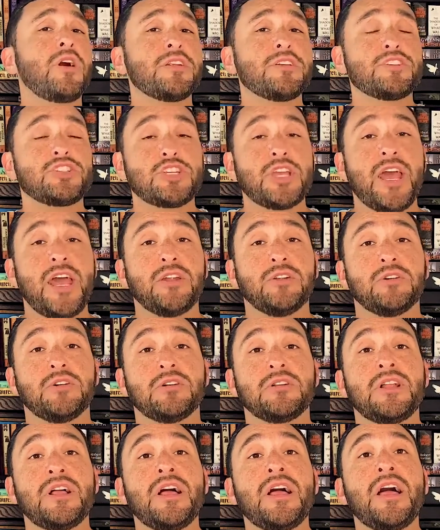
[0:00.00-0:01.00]
his
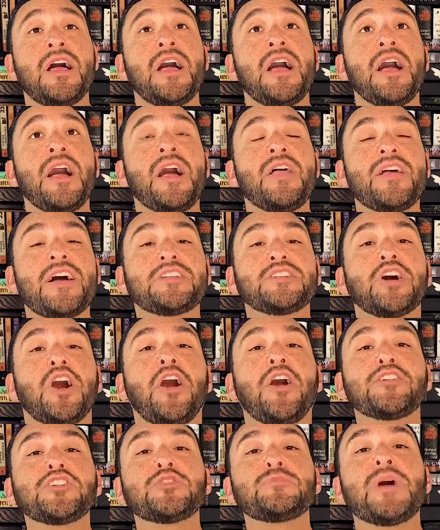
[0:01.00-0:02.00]
channel that
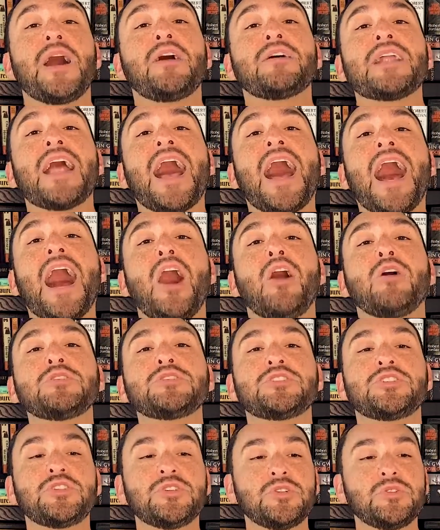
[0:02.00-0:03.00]
talks about how
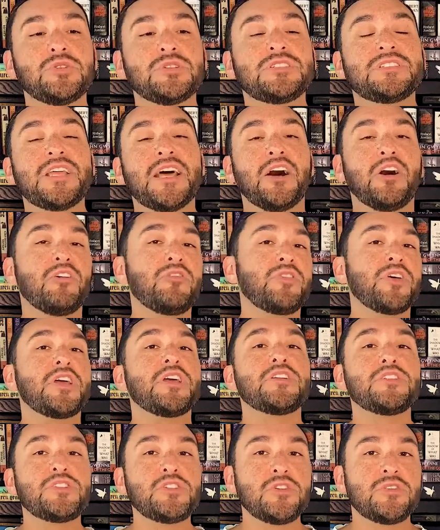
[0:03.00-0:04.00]
to delve
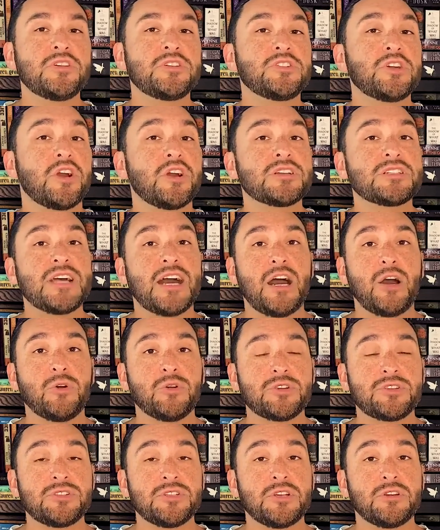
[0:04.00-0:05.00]
into the Dark Tower
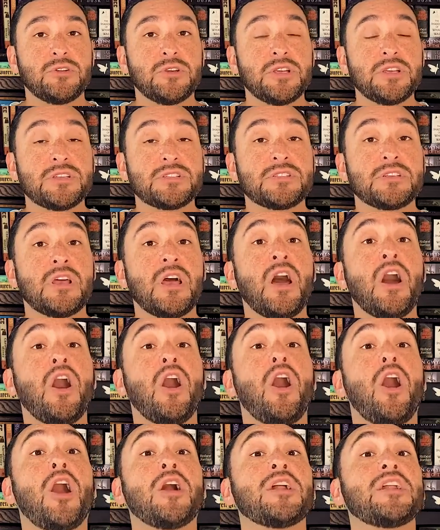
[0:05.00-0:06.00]
series
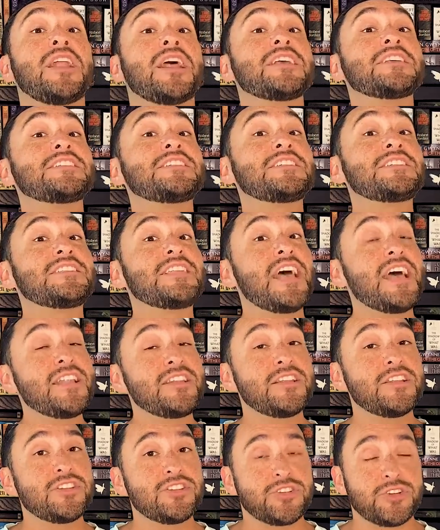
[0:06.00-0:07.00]
on an
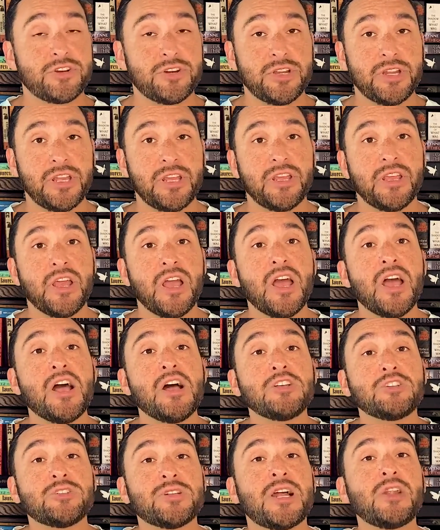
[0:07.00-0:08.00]
extended journey.
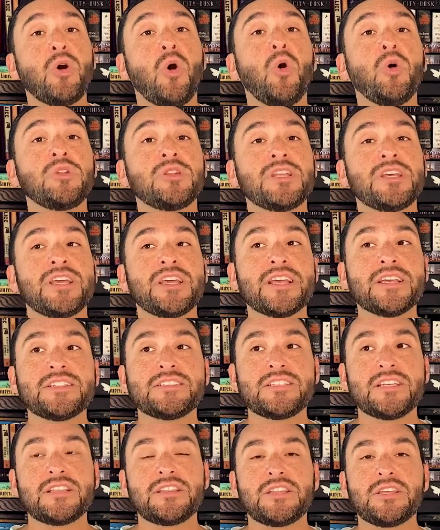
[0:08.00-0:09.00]
So not only
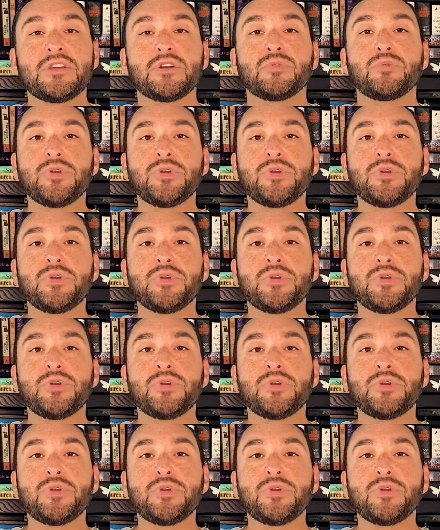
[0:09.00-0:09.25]
is it the